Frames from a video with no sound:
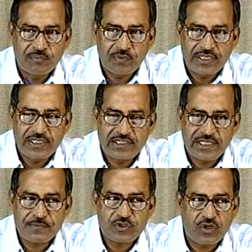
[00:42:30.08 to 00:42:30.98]
It
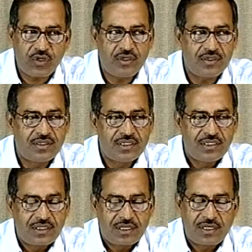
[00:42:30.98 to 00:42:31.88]
keeps on
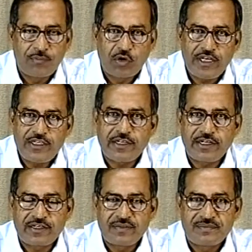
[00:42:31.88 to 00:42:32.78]
monitoring
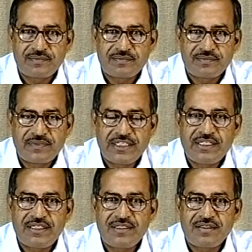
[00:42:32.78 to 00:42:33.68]

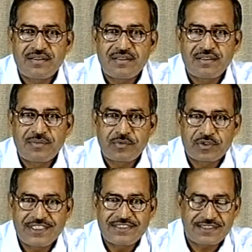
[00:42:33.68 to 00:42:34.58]
the
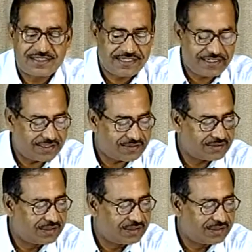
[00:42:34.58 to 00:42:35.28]
processor status.